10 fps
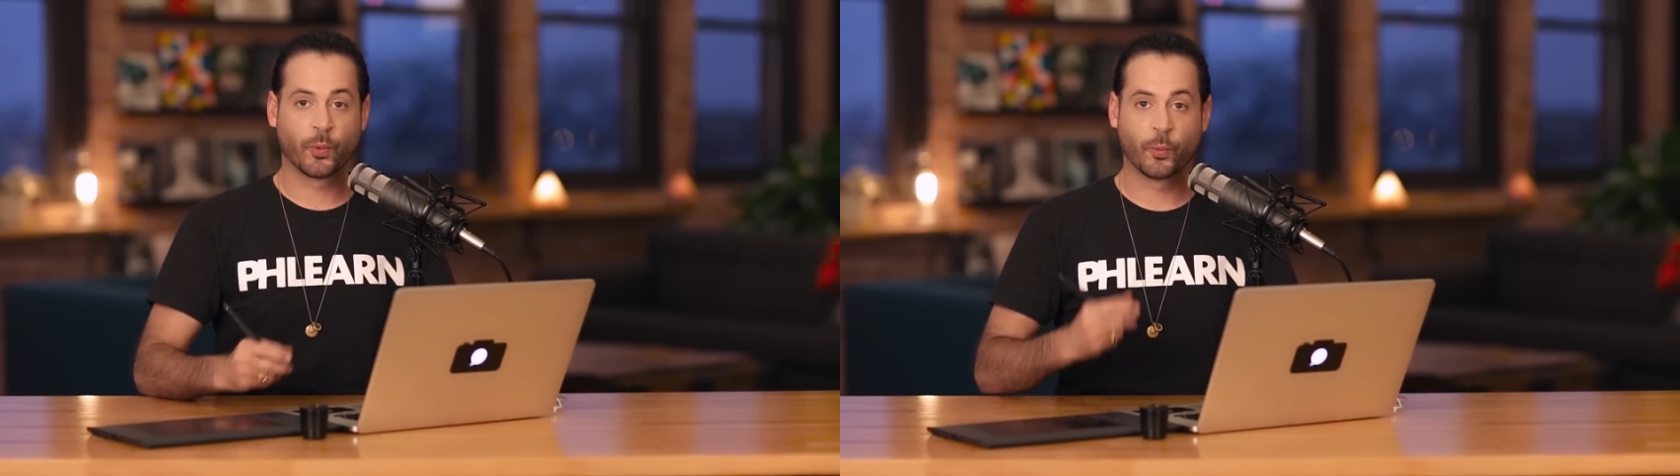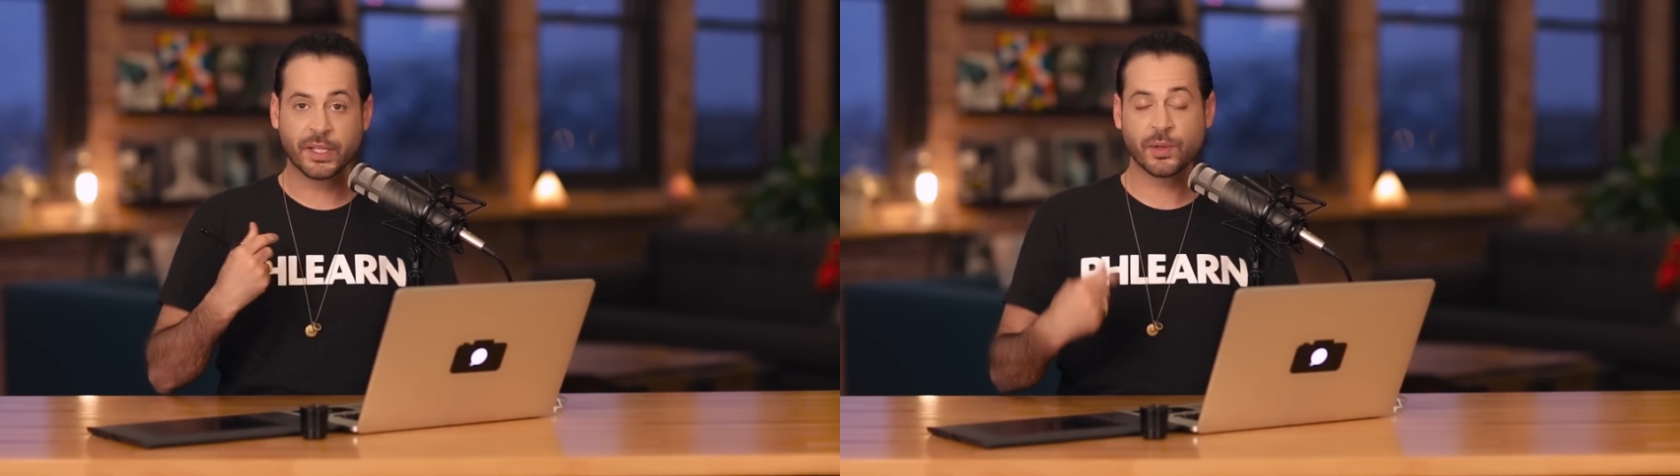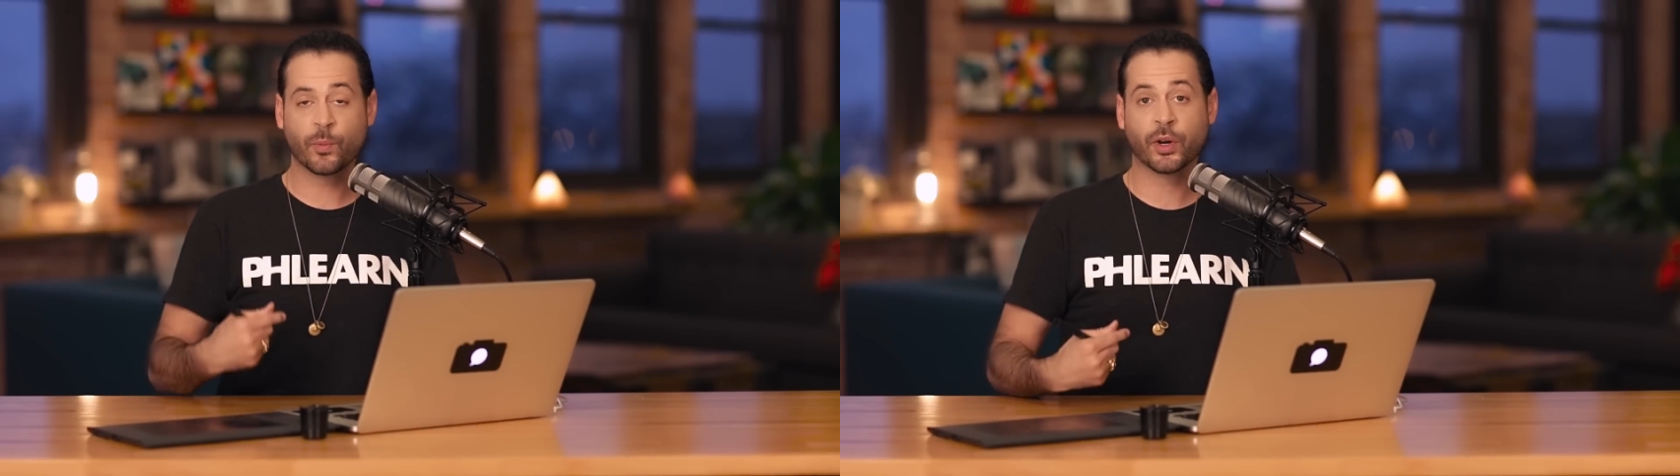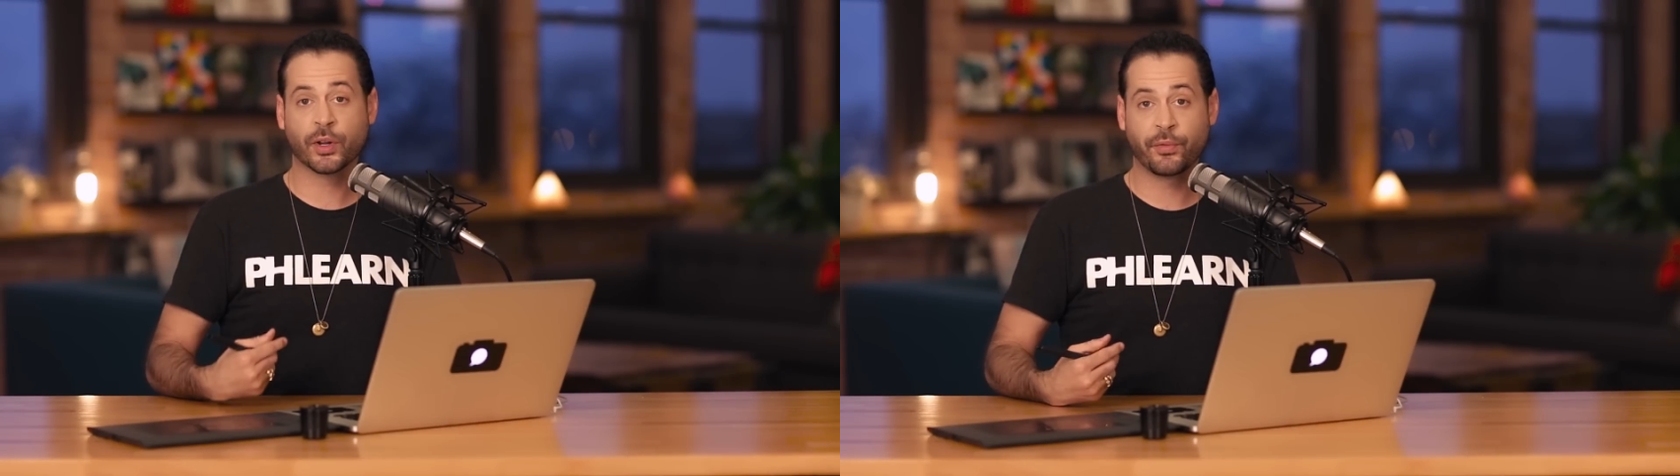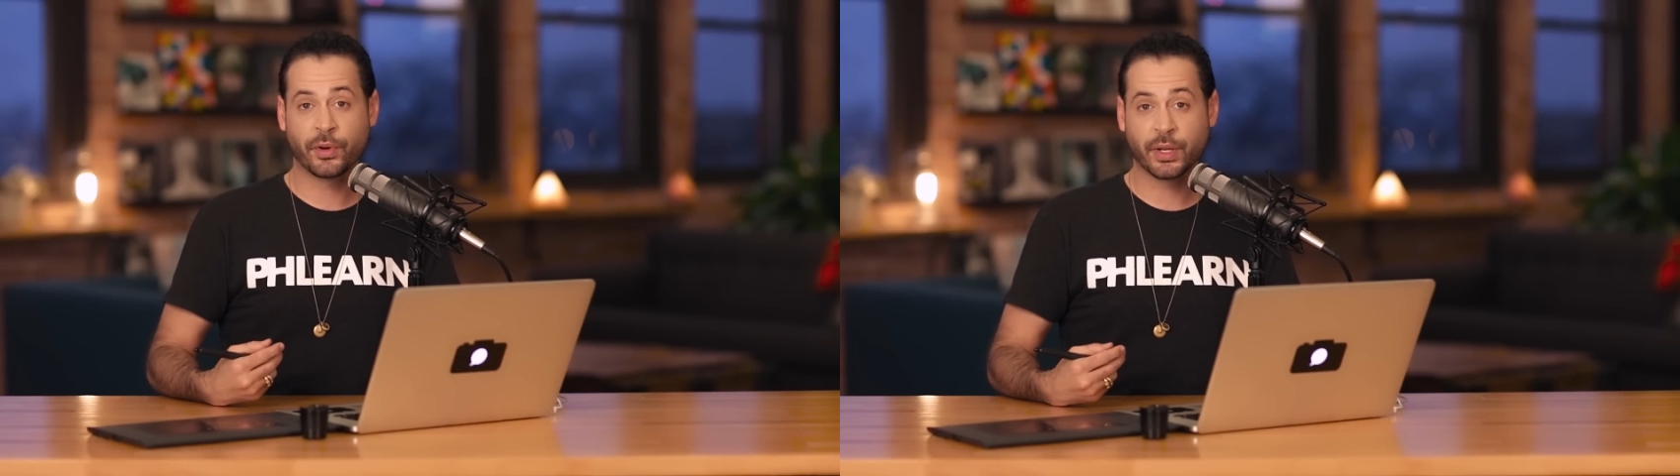the reason we're
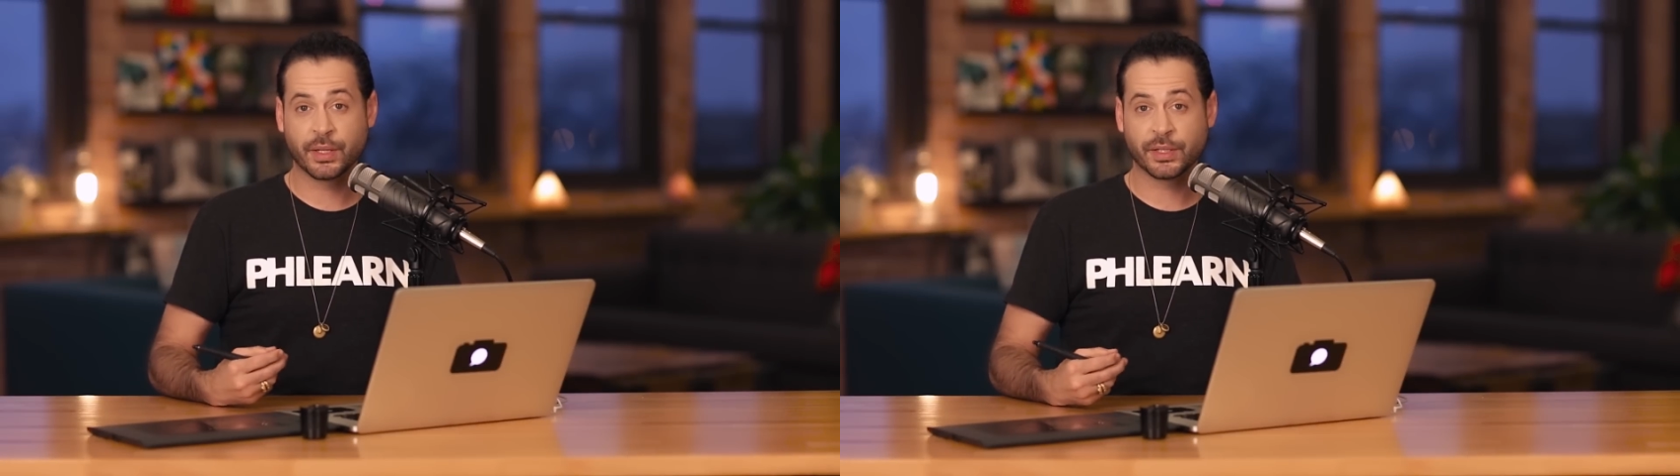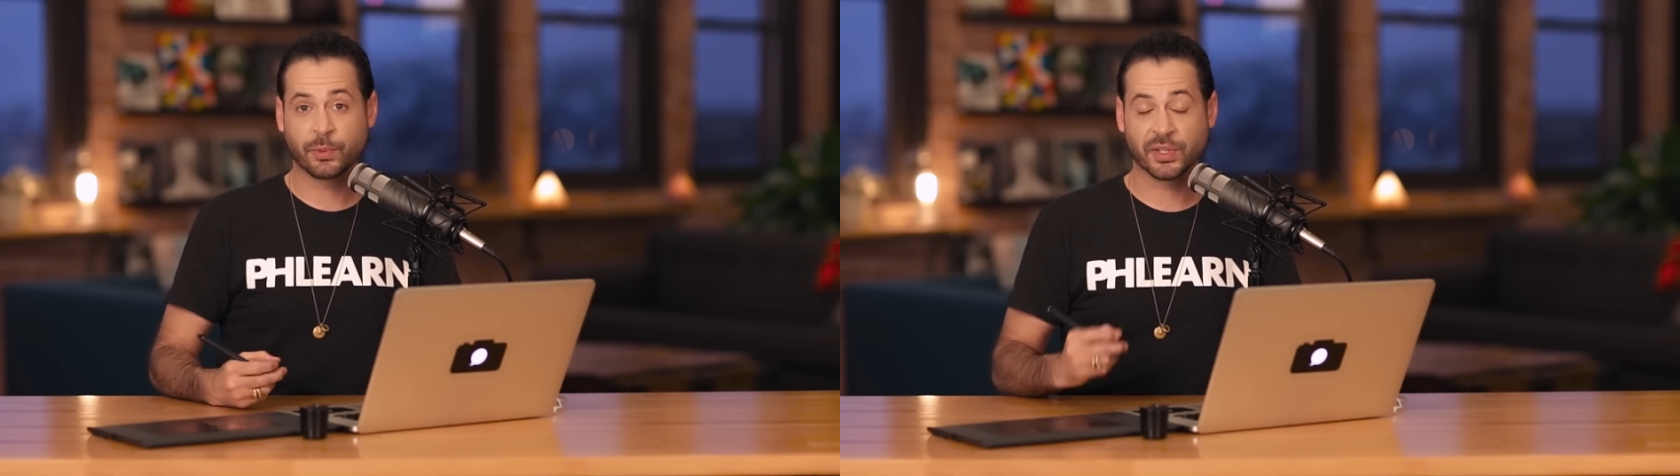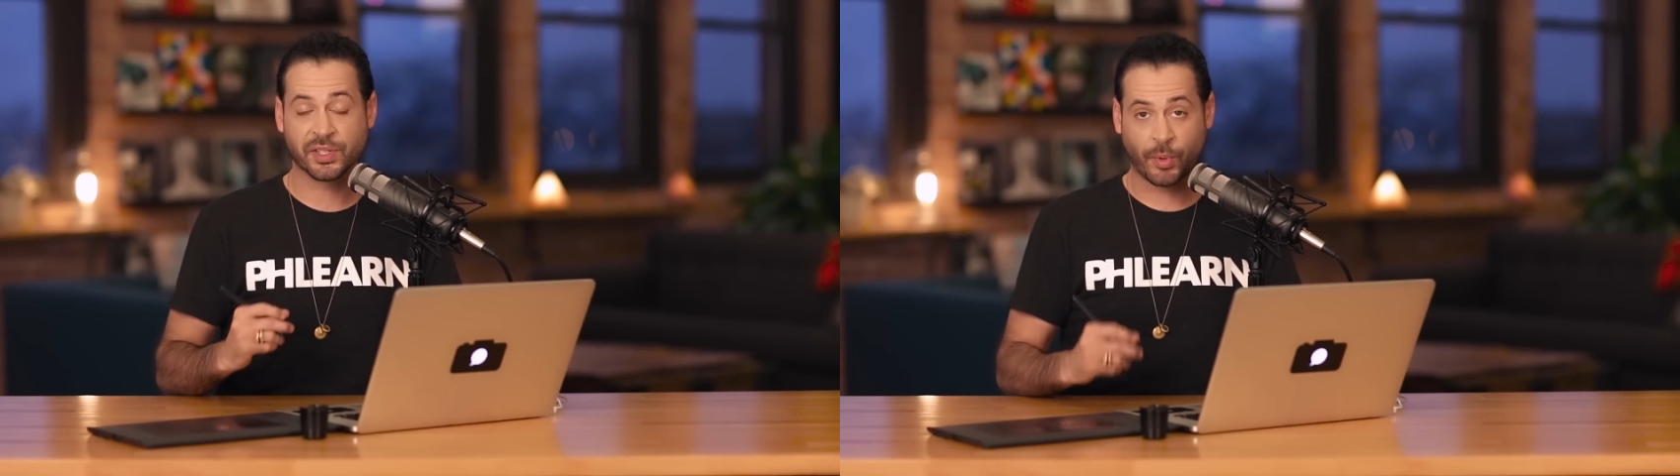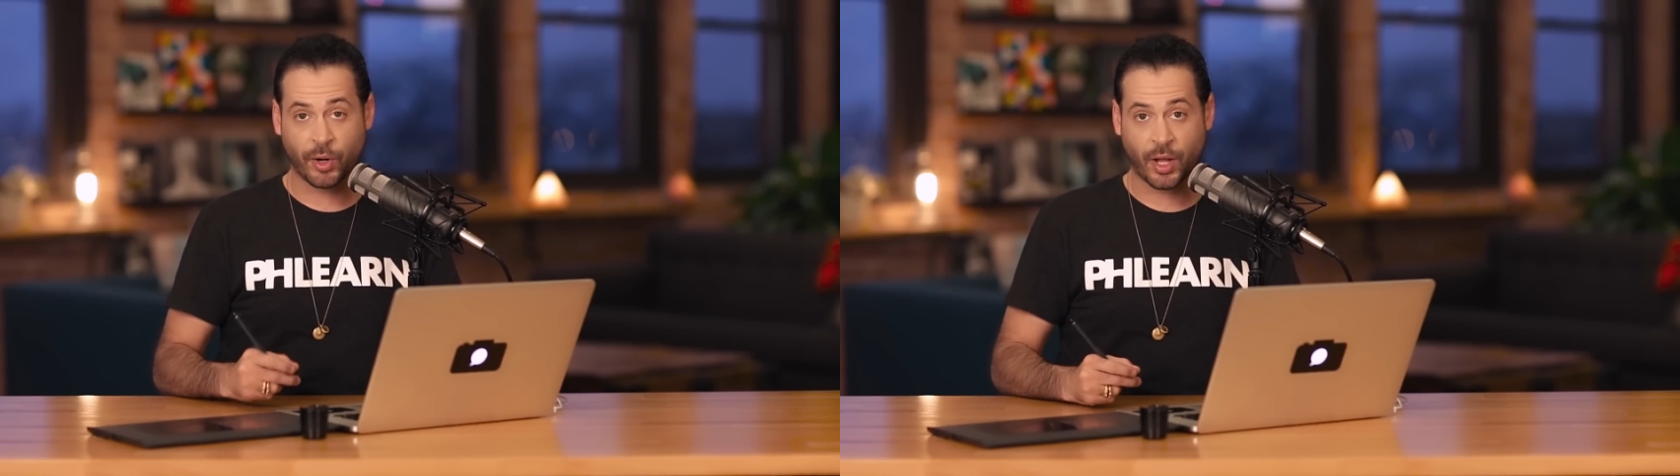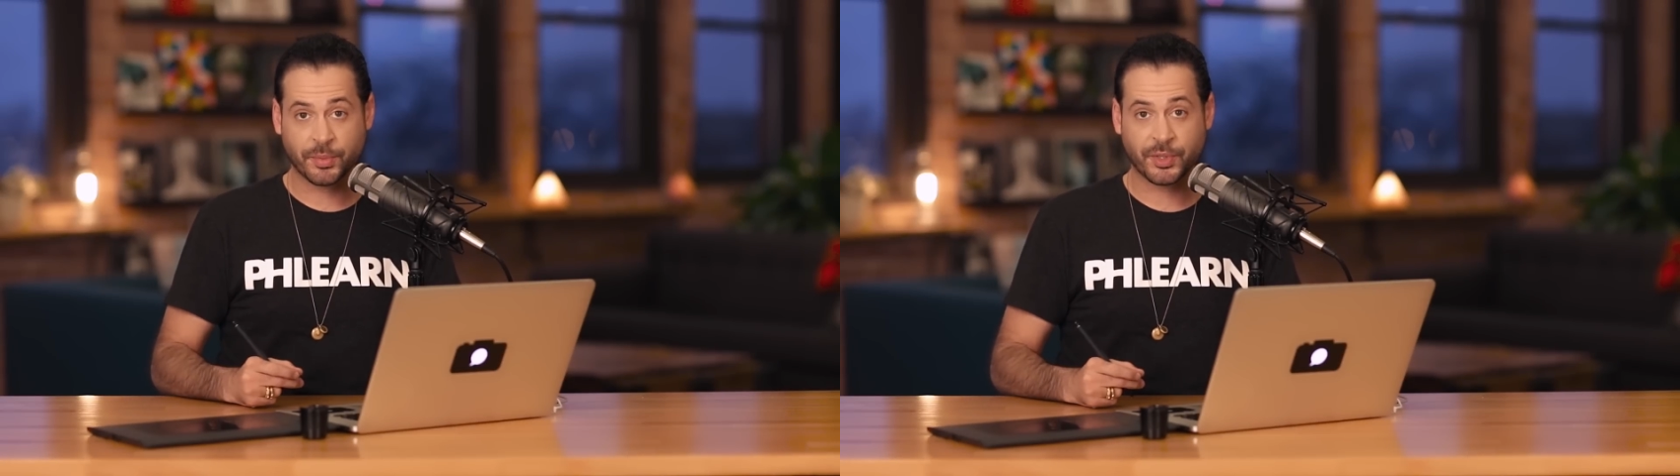converting this to a
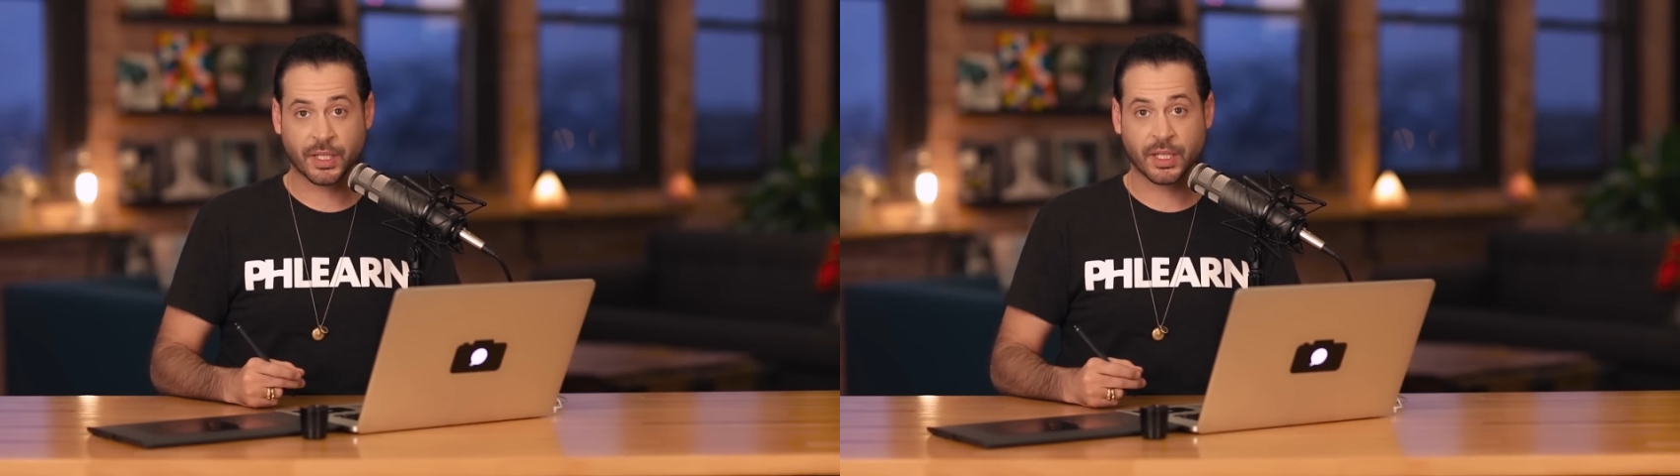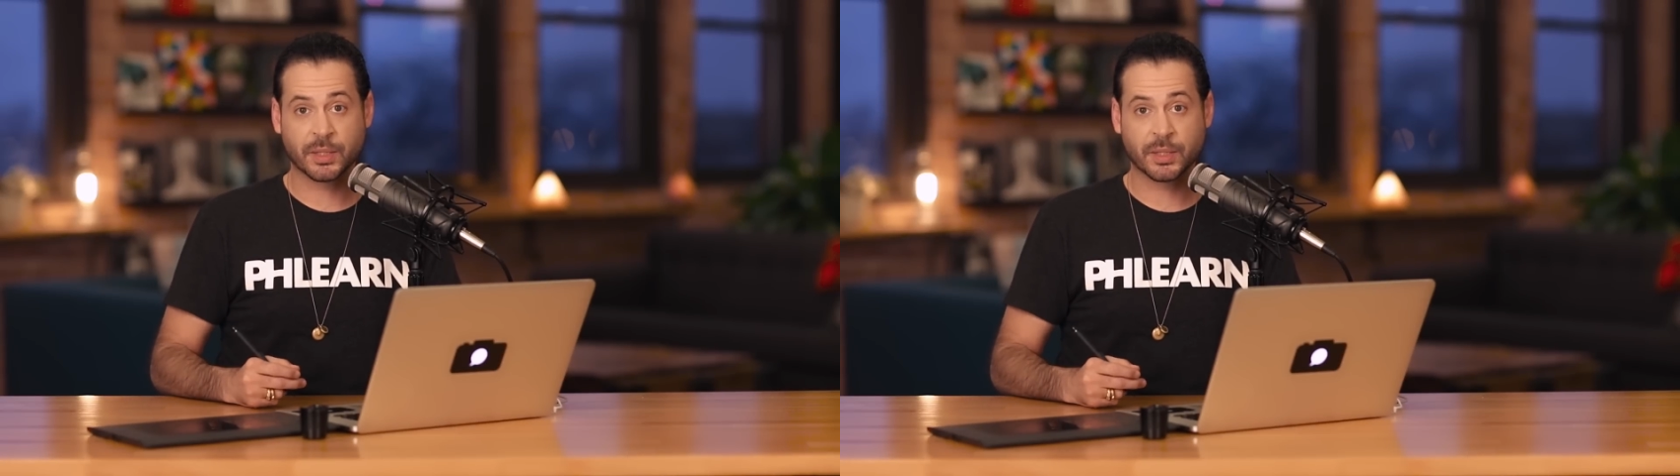smart object